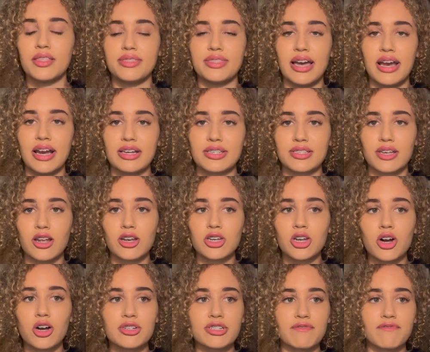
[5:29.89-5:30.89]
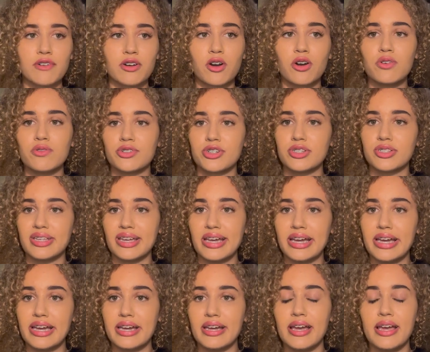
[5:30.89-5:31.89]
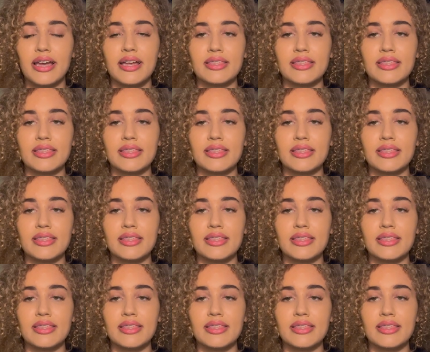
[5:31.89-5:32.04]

There's a lot of different cultures here,